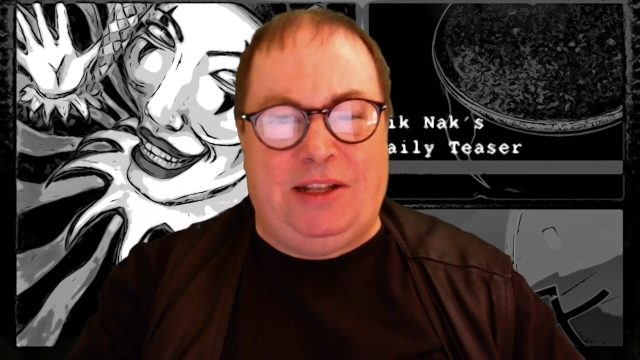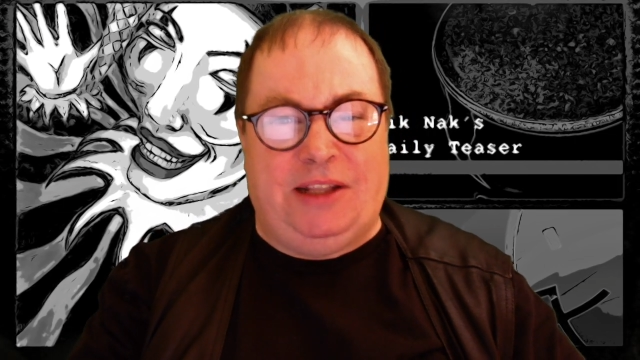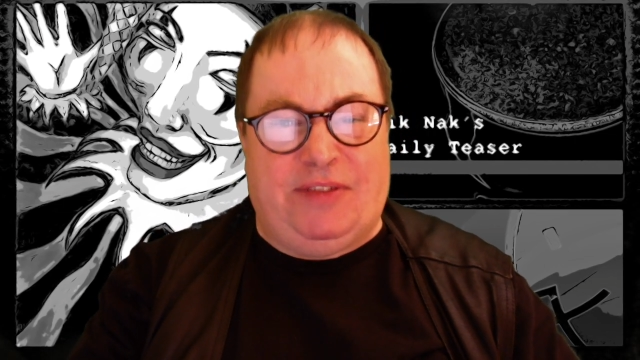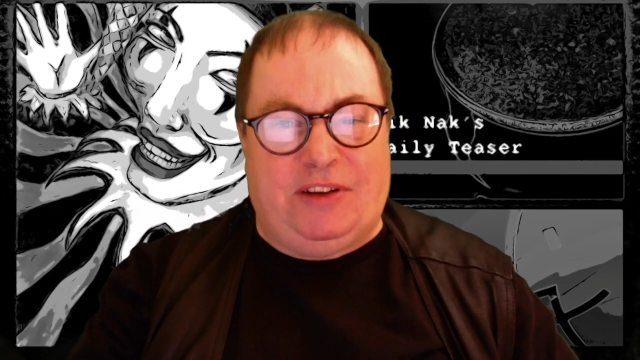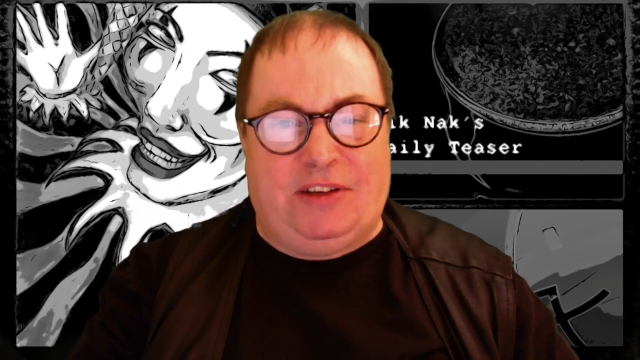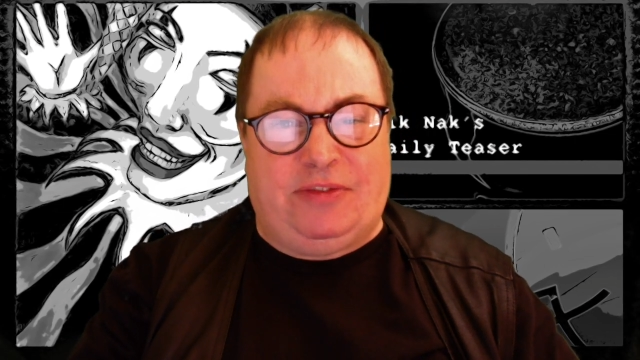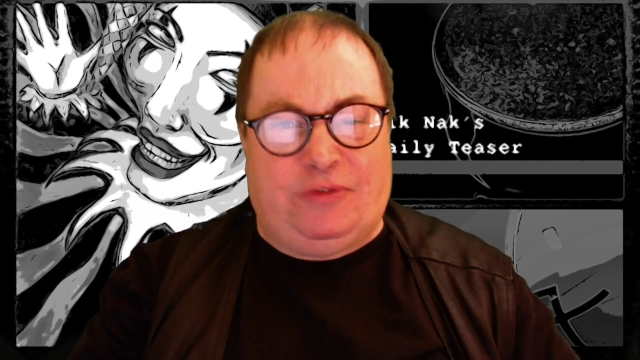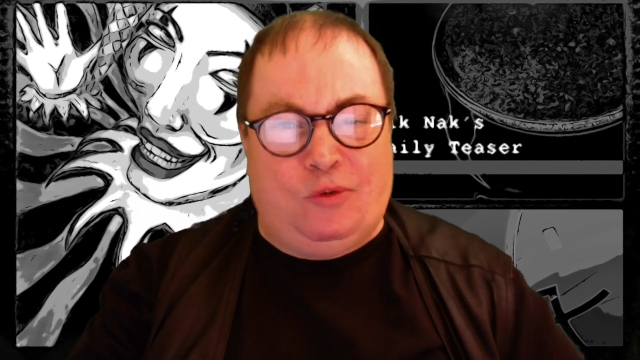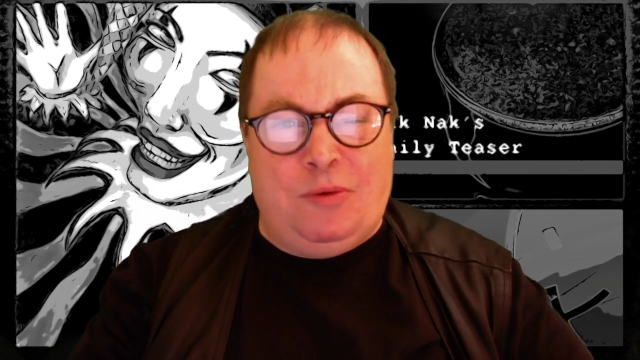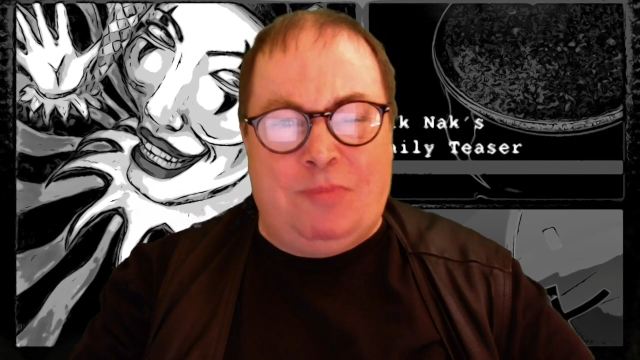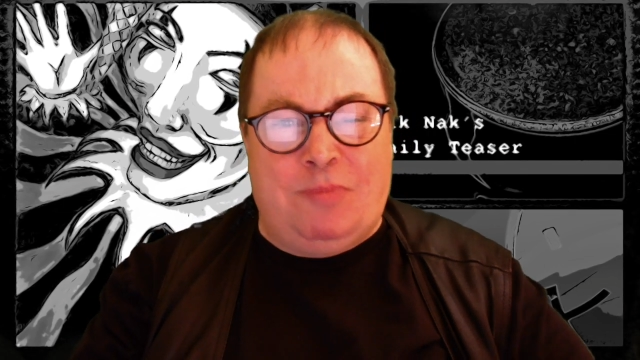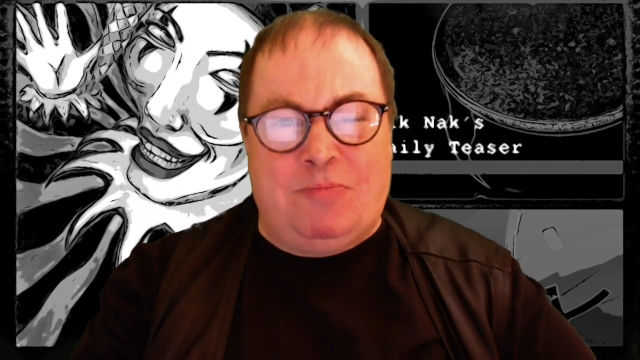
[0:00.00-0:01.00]
Levitt,
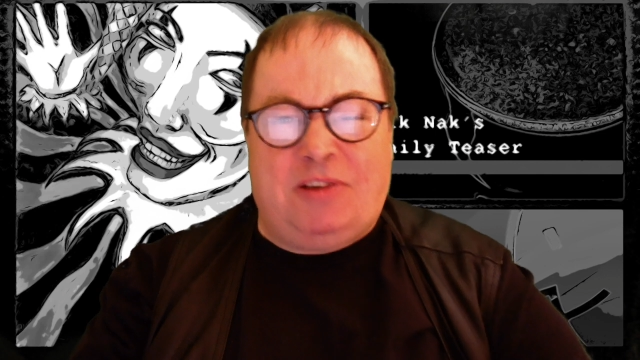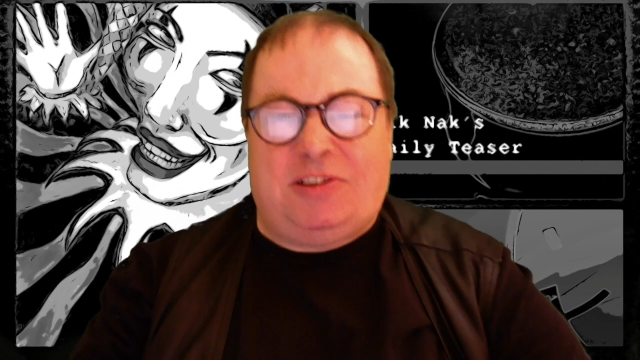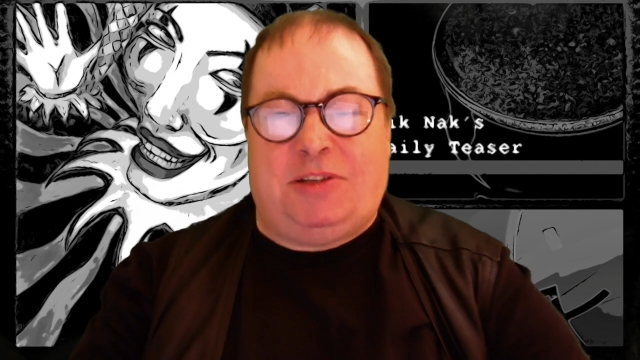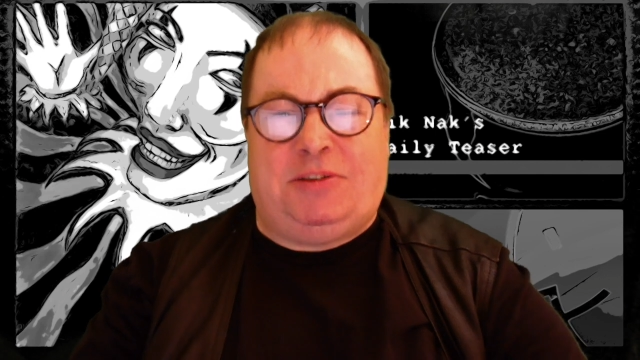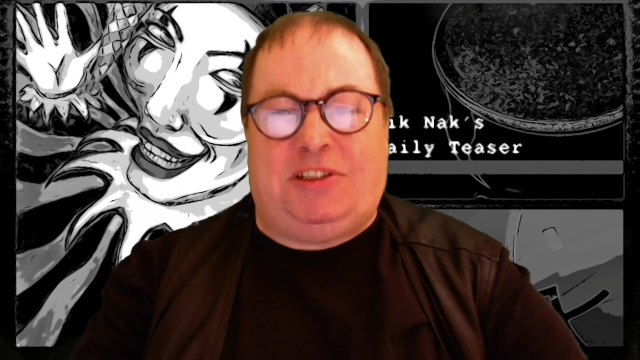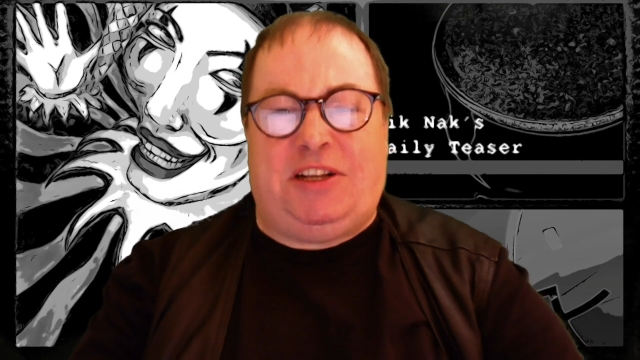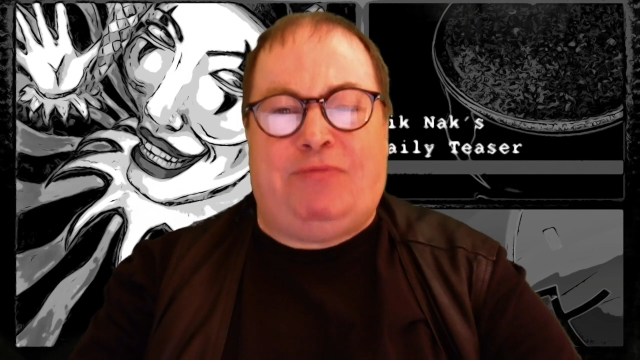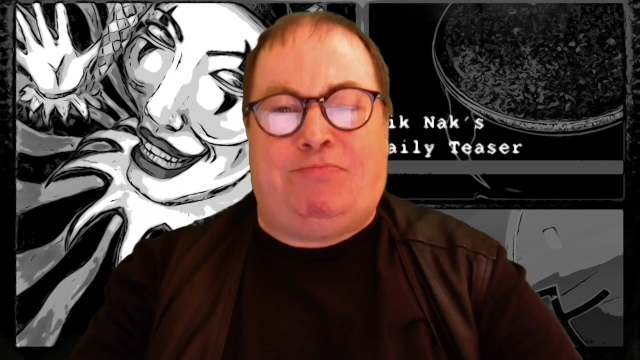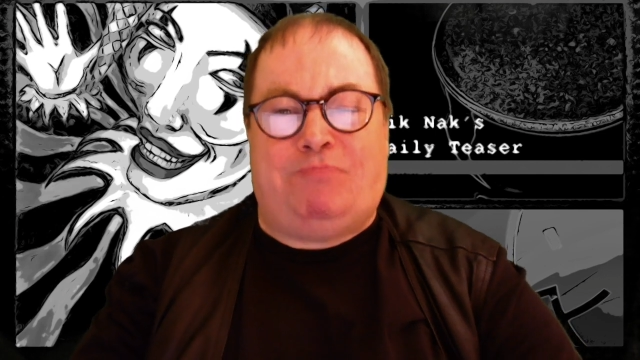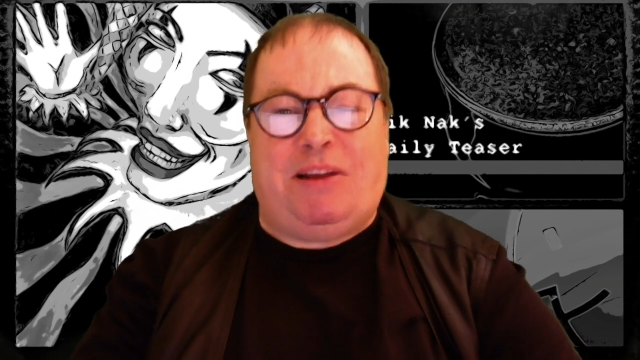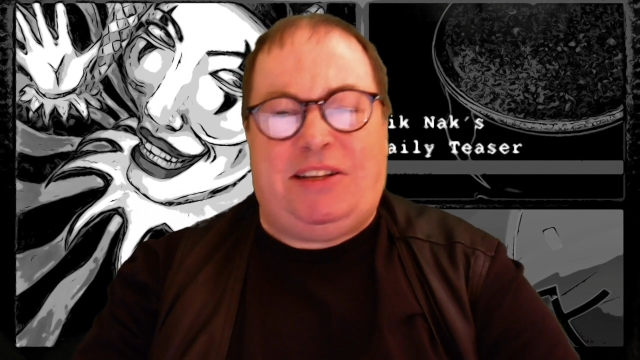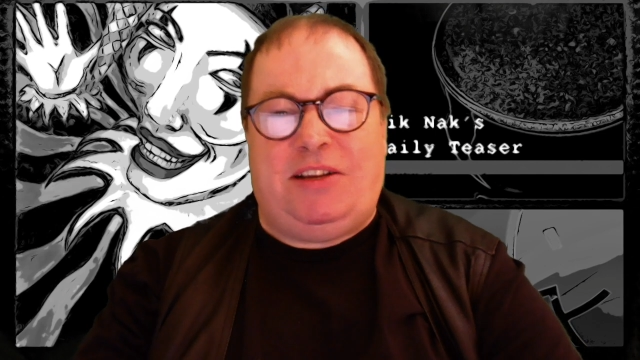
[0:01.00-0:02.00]
former Master Chief
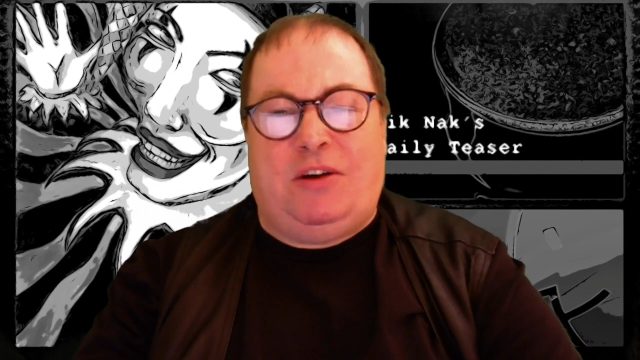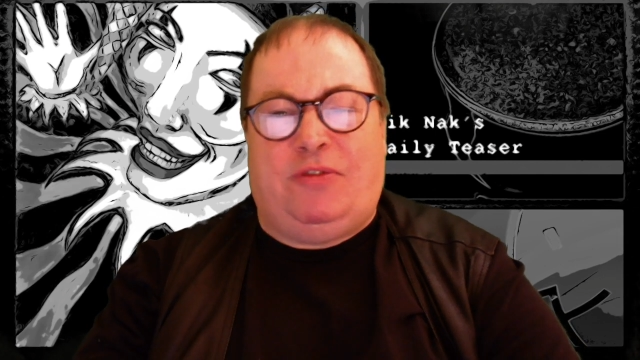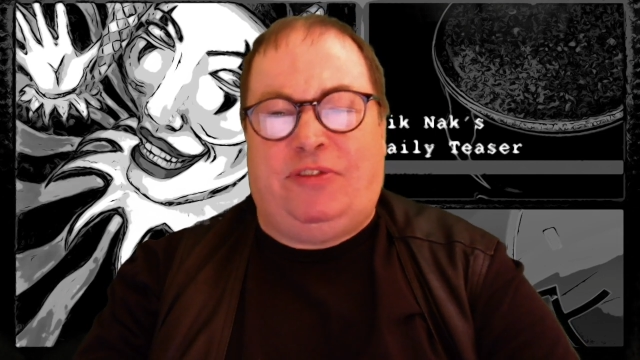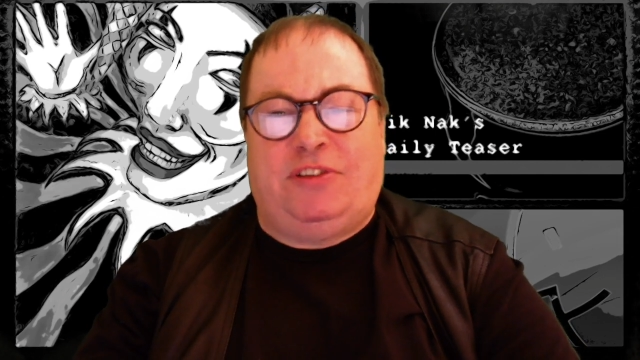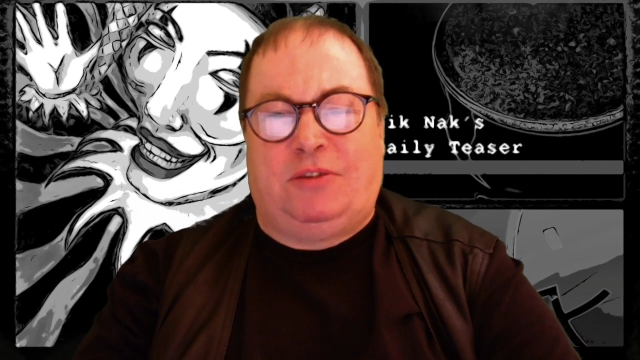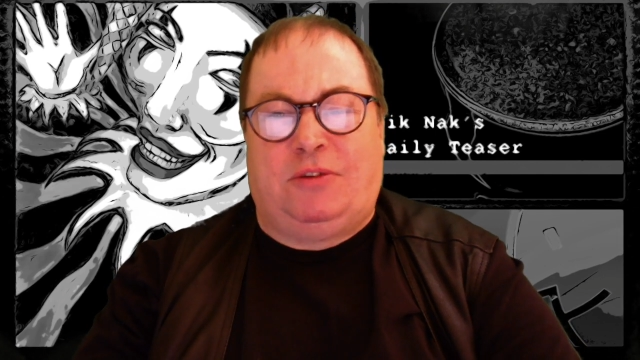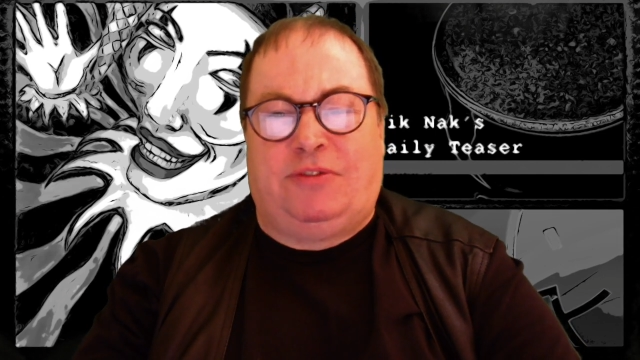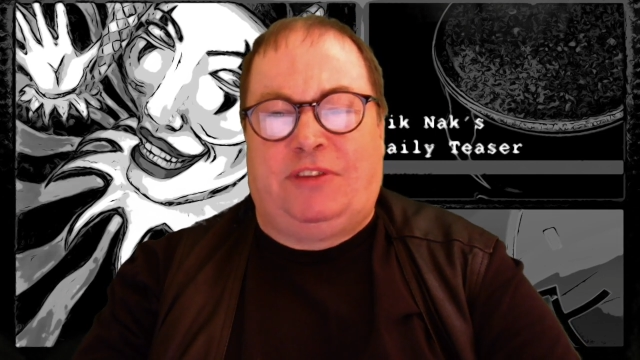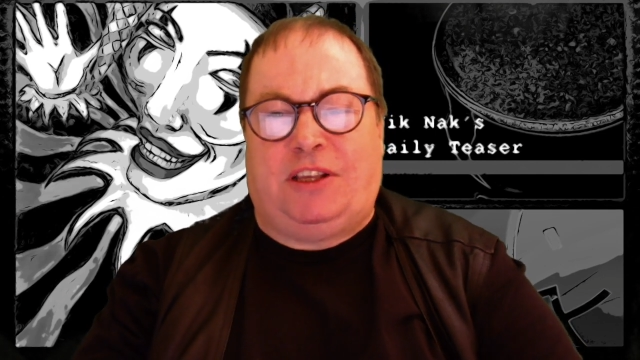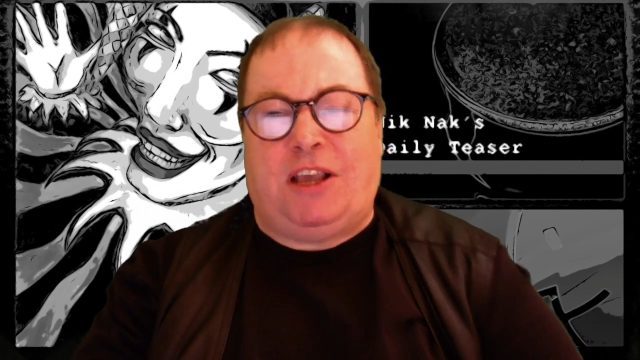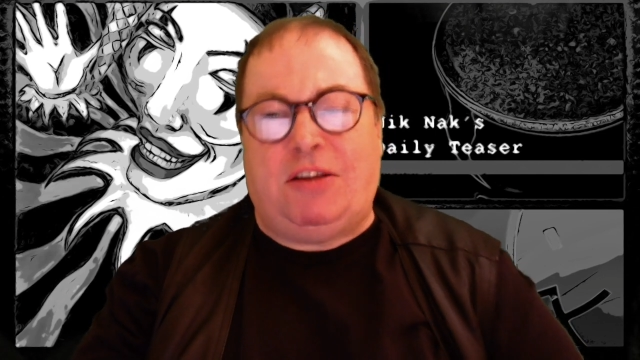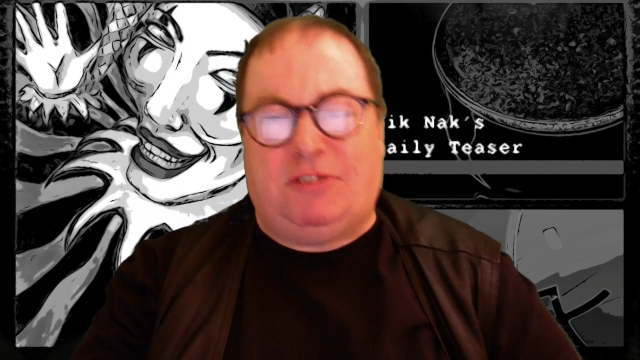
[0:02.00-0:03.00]
Petty Officer of the
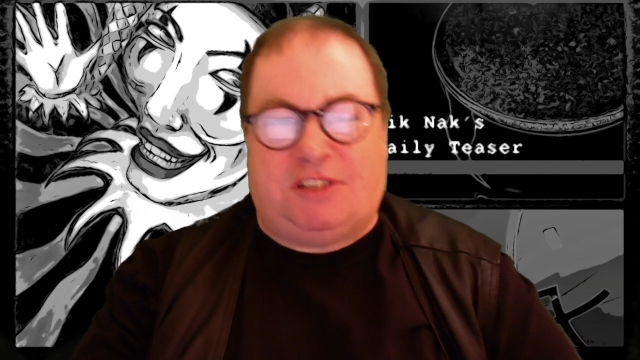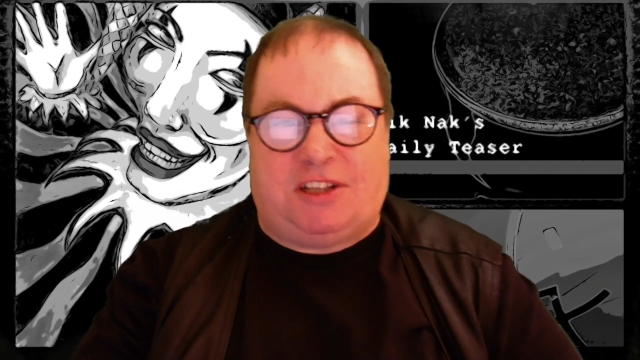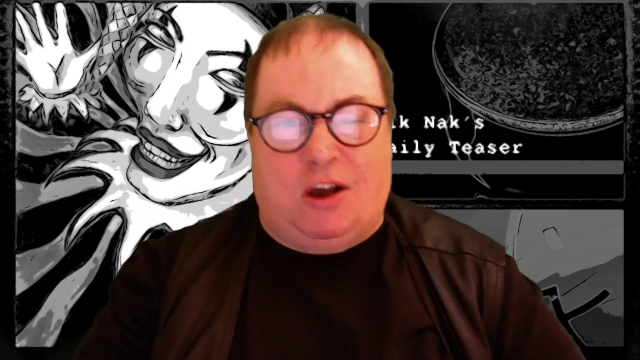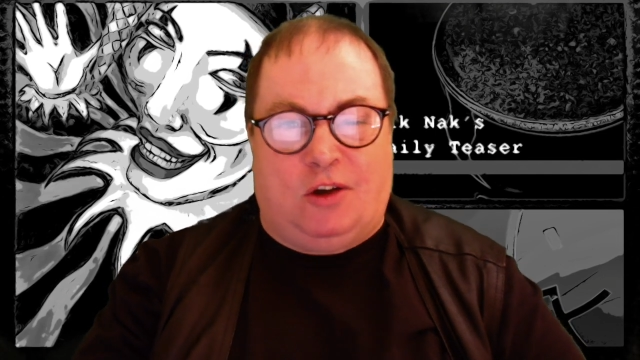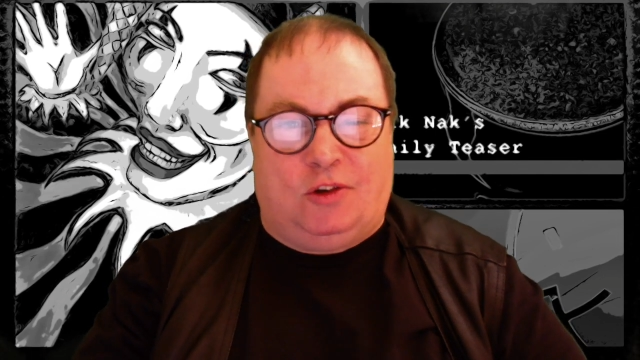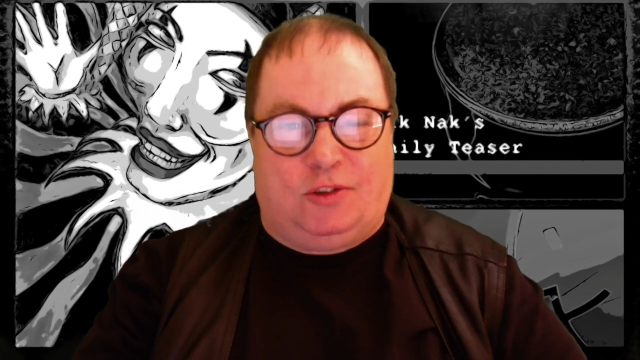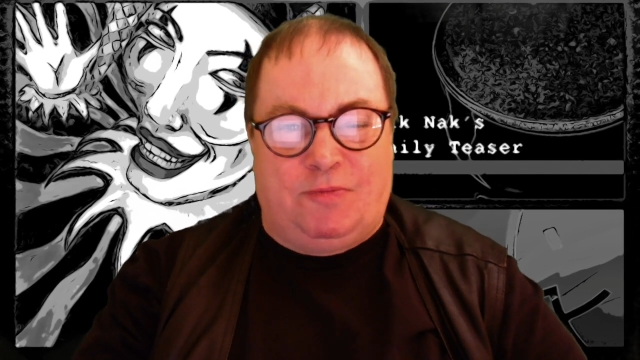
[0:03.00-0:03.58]
Coast Guard.